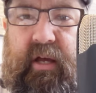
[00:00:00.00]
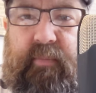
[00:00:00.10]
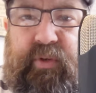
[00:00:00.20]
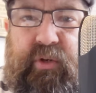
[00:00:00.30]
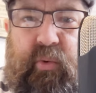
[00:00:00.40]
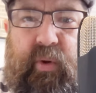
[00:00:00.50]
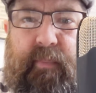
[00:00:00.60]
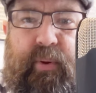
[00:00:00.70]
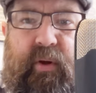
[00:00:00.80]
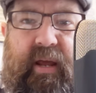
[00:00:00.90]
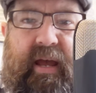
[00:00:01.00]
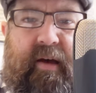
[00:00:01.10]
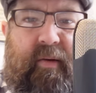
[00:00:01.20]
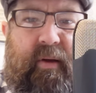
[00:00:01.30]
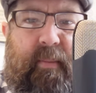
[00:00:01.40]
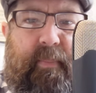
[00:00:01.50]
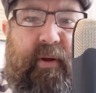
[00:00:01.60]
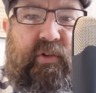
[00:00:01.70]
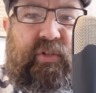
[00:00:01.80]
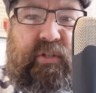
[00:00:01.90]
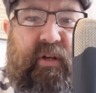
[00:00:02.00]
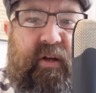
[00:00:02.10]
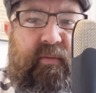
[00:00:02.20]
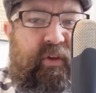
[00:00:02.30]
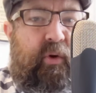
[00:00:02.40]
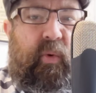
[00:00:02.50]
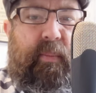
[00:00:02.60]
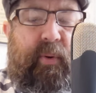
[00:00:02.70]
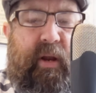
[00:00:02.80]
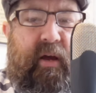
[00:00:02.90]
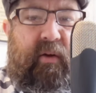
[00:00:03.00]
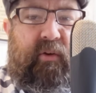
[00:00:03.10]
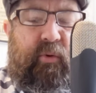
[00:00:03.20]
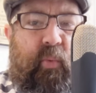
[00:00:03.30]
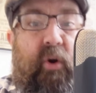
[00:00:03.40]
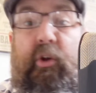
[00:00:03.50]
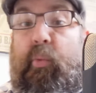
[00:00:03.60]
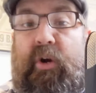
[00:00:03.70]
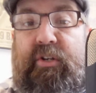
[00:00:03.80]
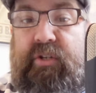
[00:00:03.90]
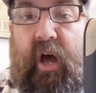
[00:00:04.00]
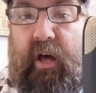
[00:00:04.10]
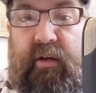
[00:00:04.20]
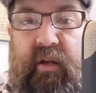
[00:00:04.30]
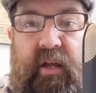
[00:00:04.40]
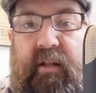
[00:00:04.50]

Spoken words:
You don't want to put out a bunch. You don't want to put out your work. Your work's done.